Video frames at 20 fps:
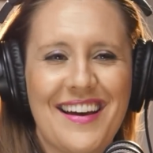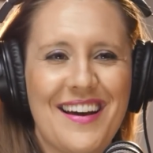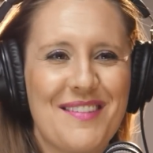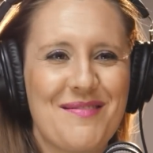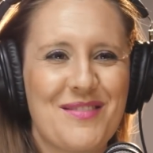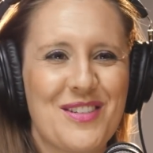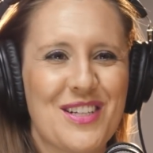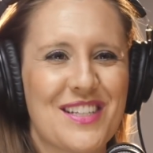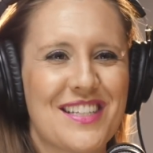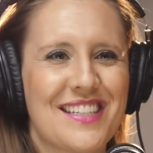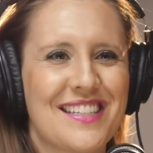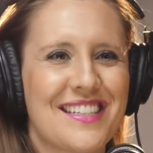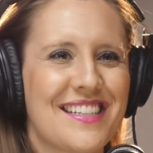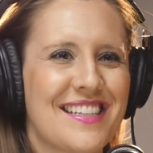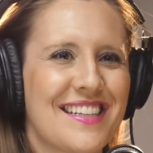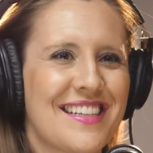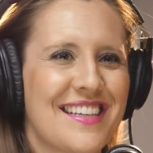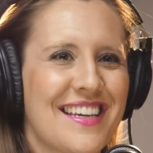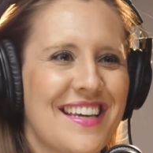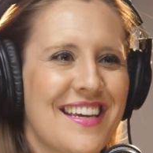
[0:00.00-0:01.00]
um,
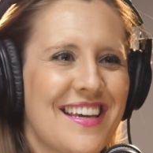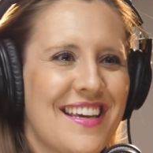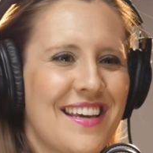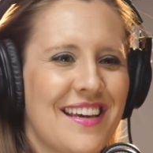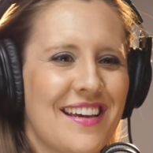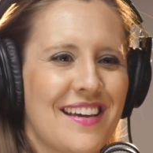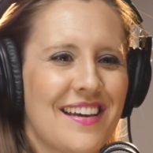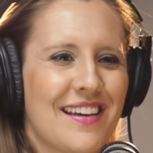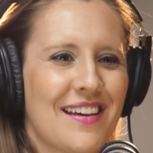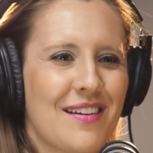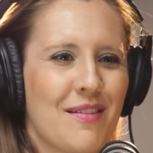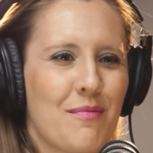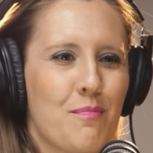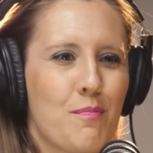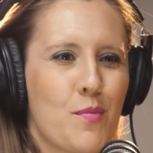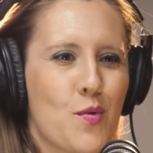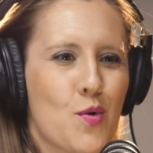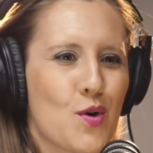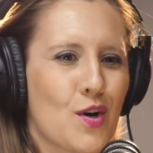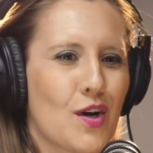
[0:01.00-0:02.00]
just
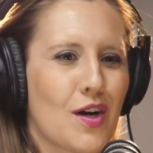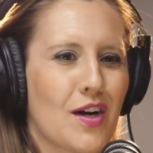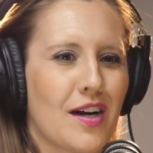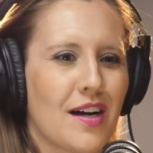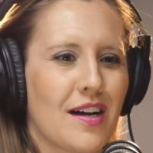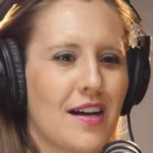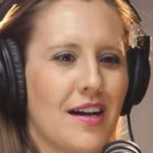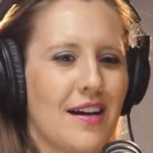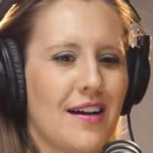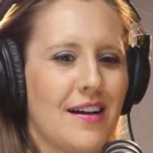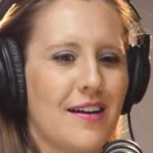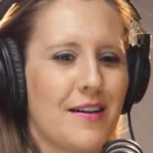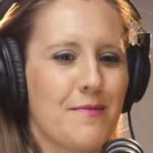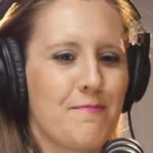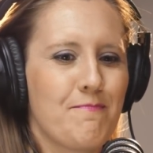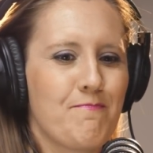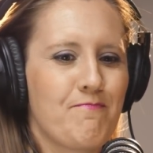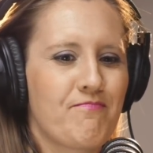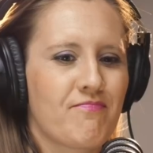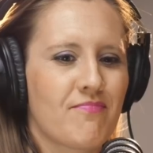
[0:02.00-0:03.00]
more
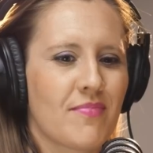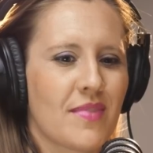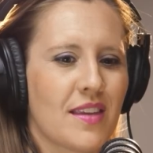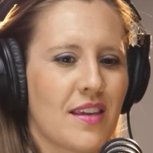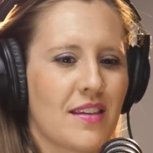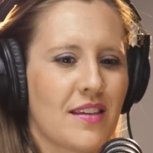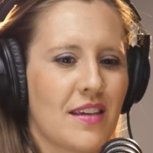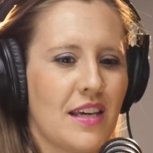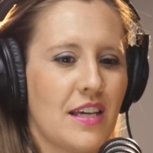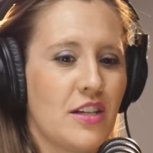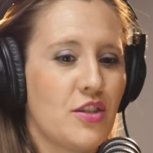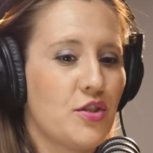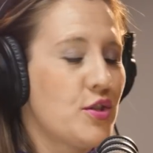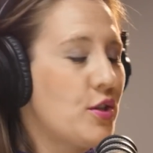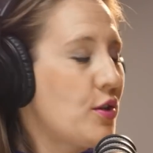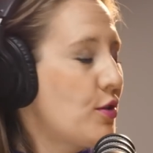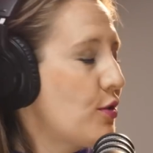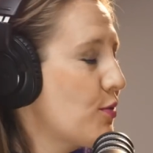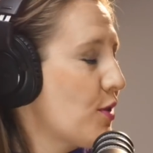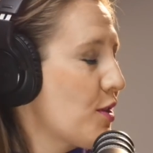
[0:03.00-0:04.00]
um, in
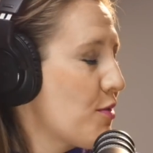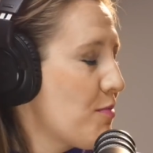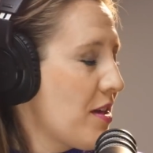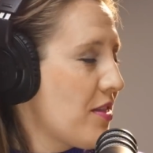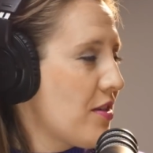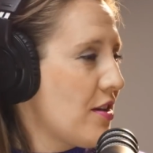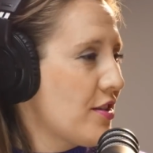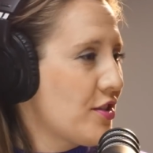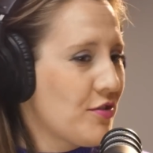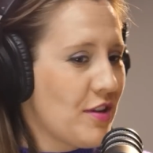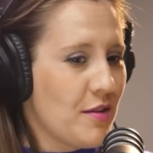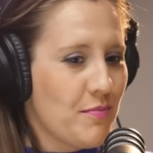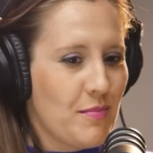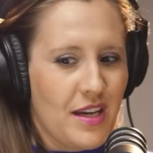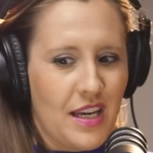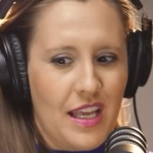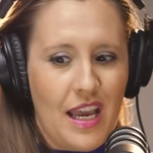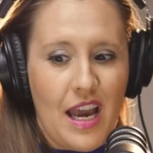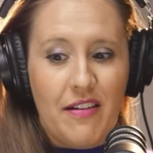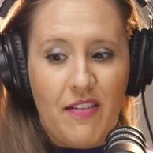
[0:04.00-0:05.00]
tune with my thoughts around
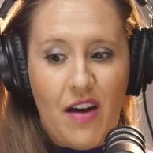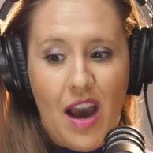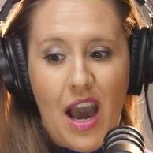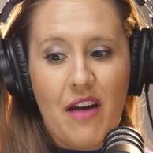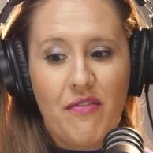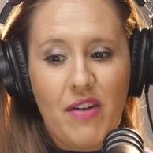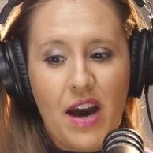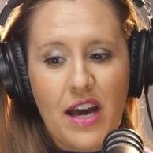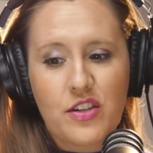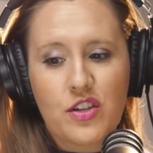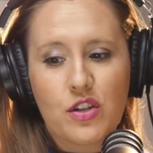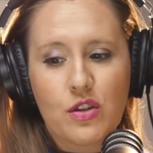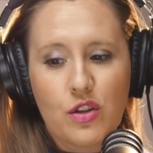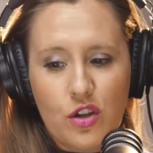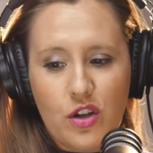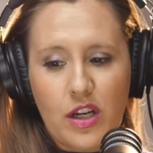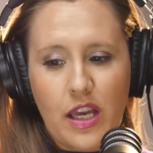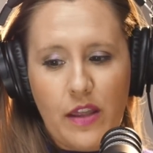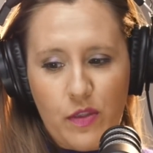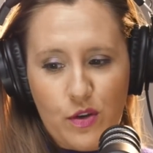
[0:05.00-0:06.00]
money, I've, I've had to
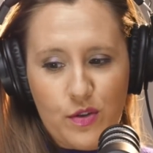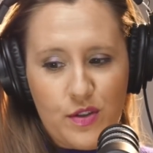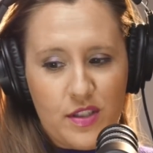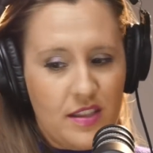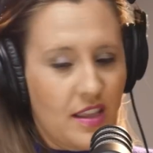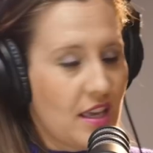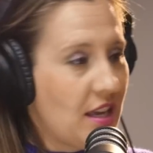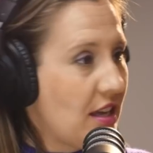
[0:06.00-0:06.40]
look at those